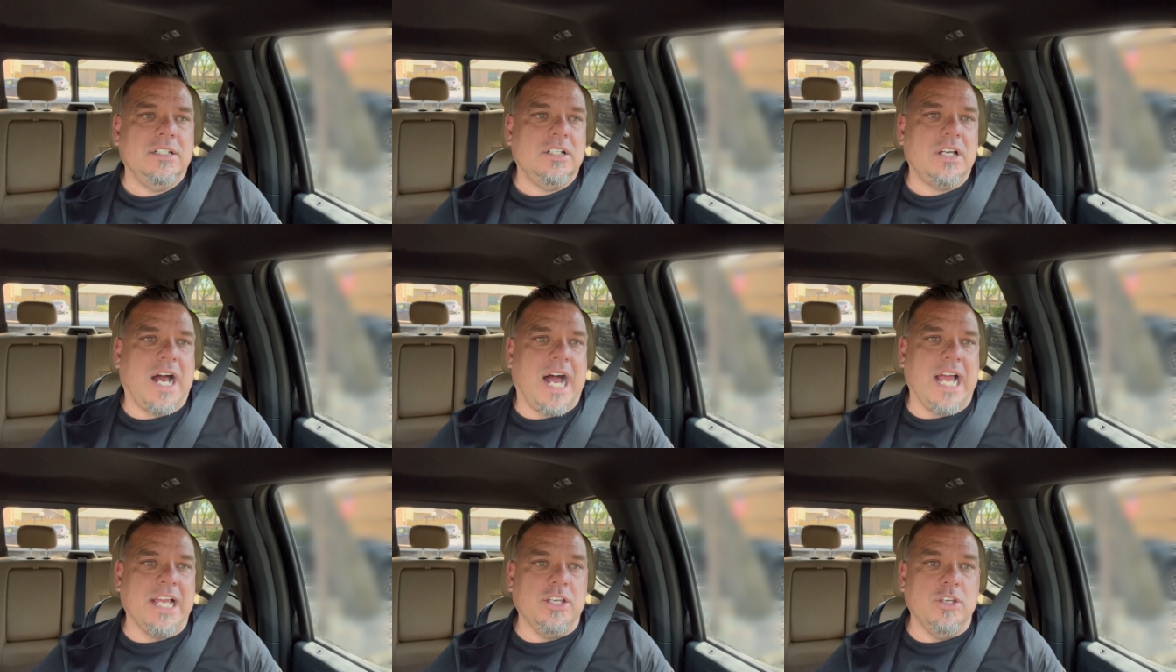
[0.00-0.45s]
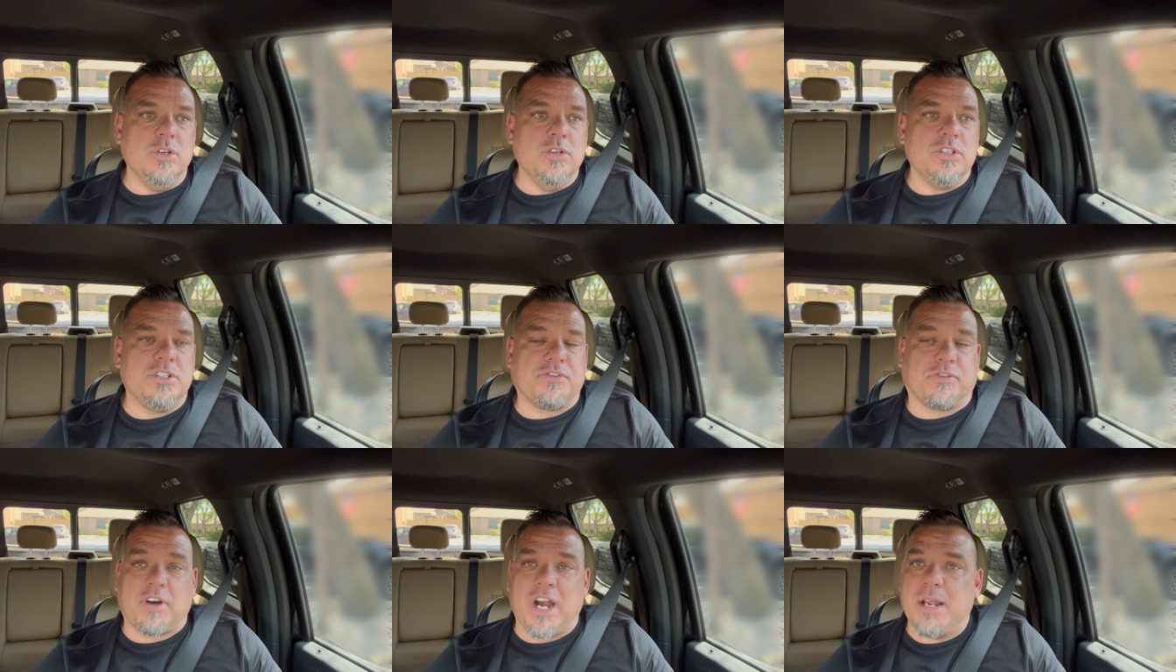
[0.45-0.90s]
I
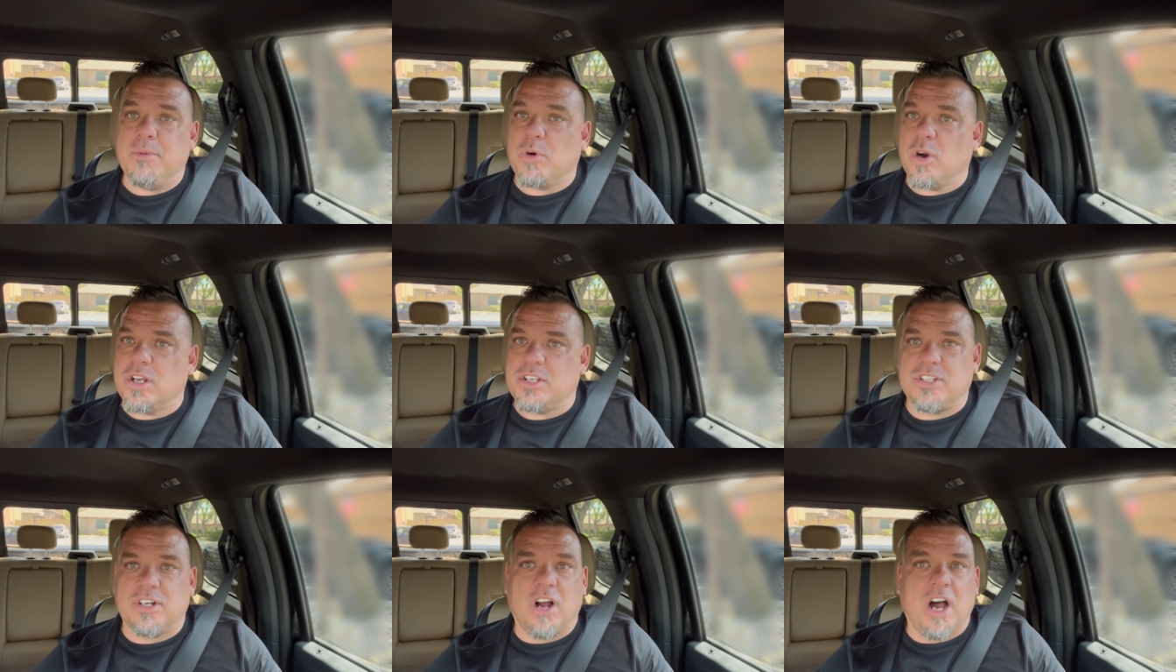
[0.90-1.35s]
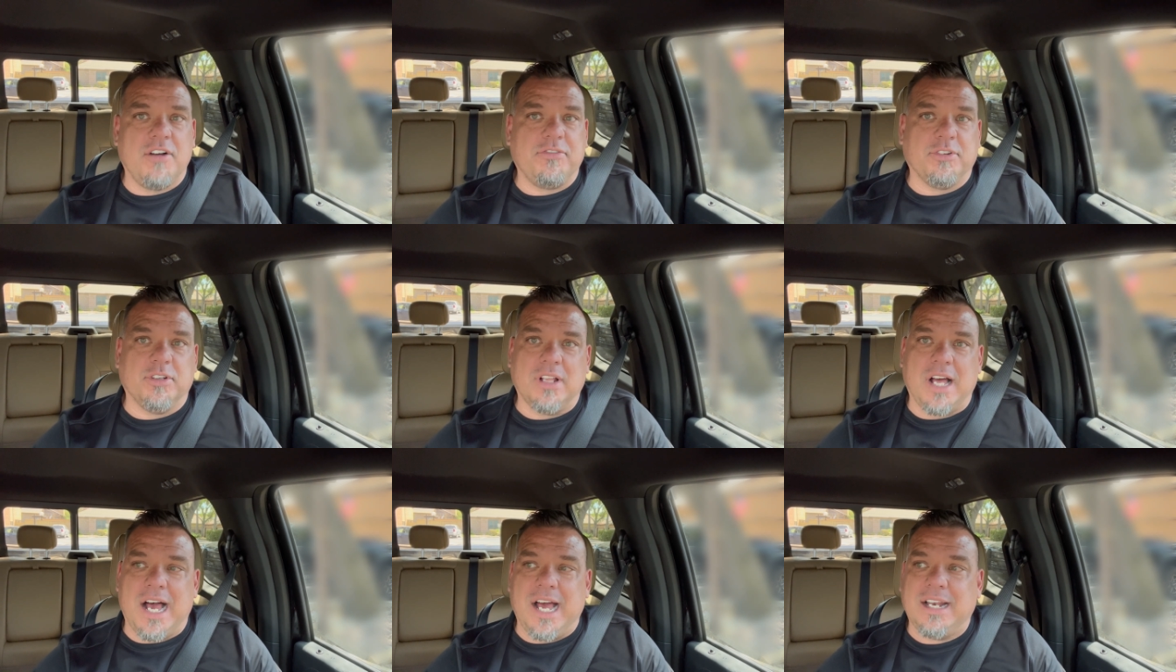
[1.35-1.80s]
use frameworks an
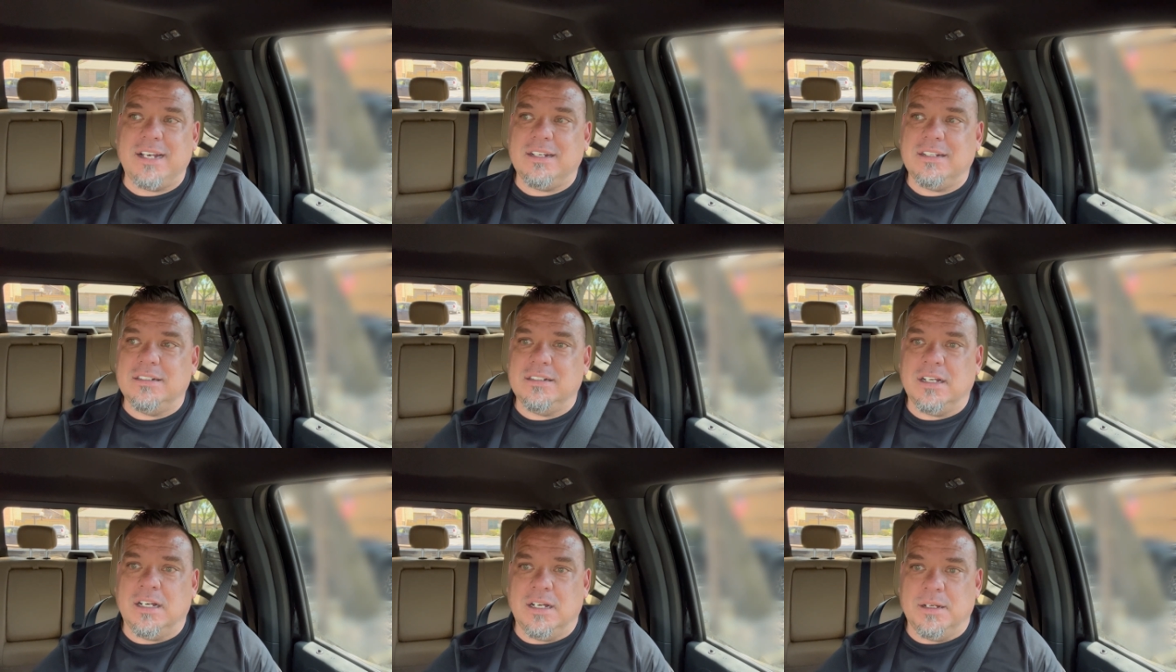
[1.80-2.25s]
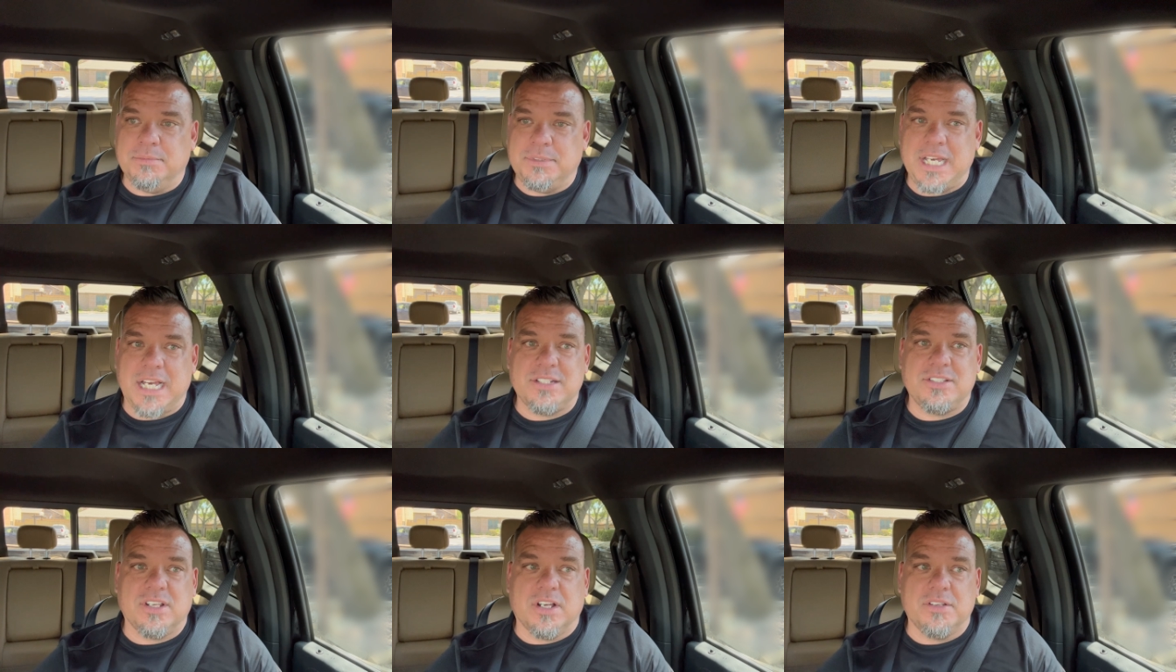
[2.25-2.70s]
awful lot, um,
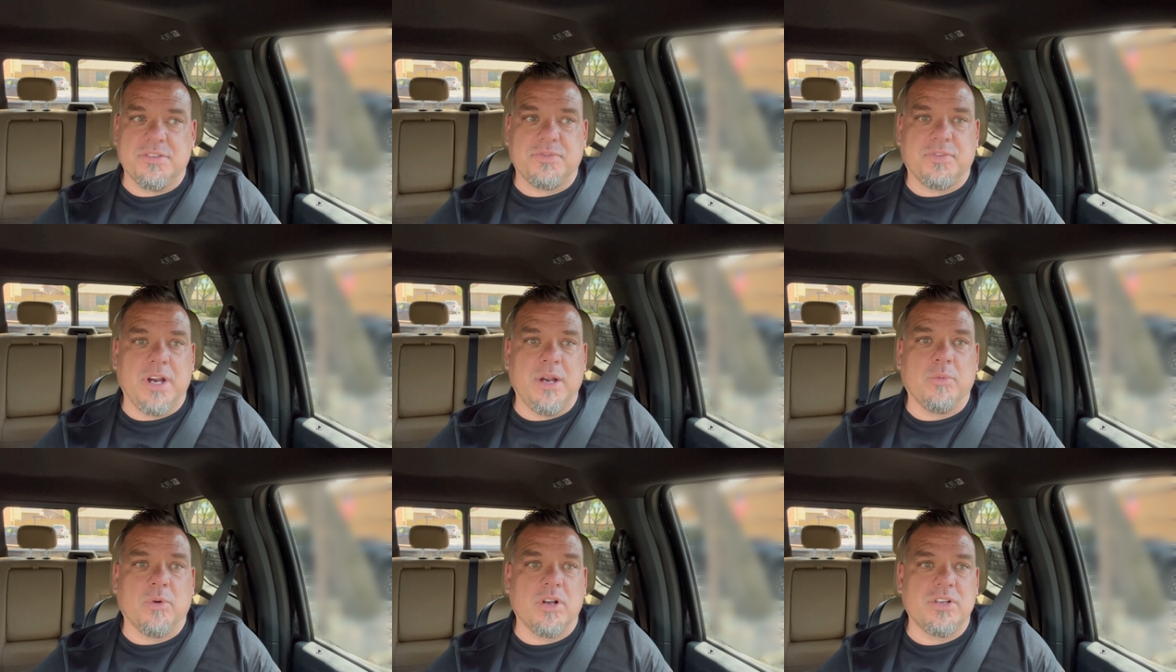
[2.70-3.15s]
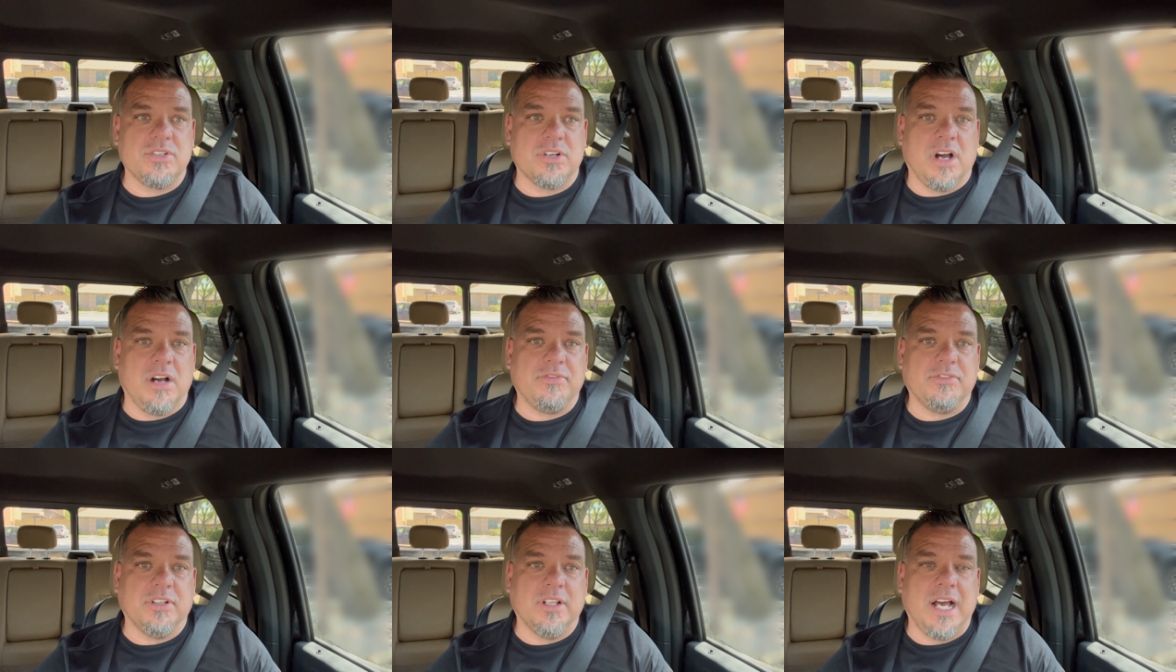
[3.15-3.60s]
Tatsoft's frameworks an
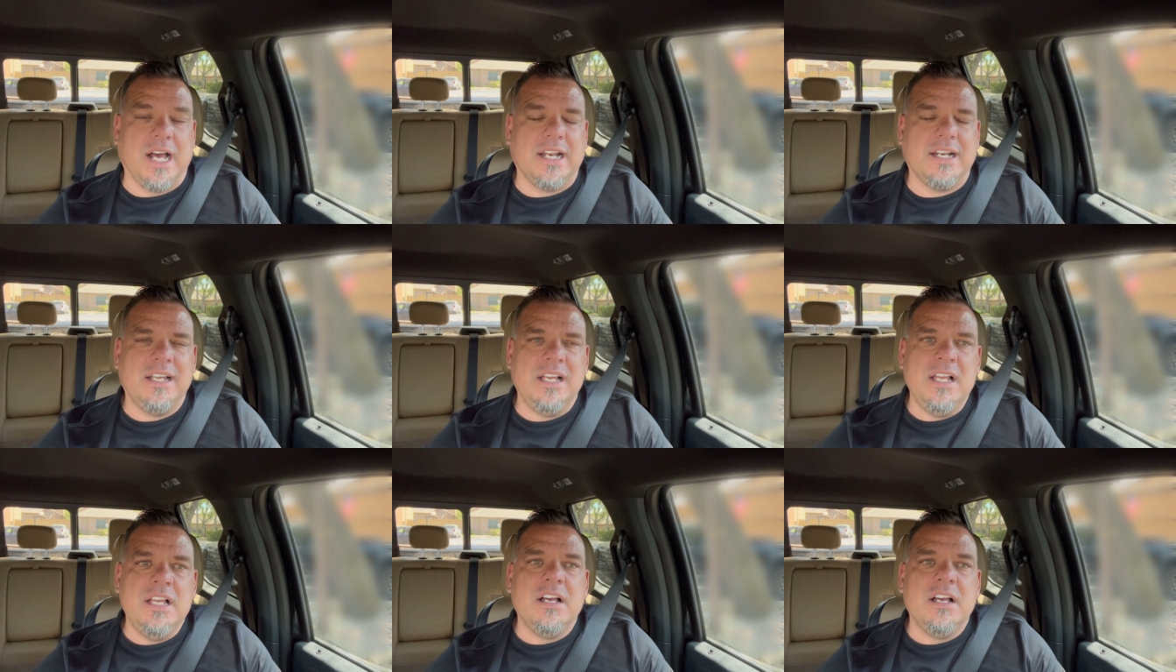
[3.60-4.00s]
awful lot.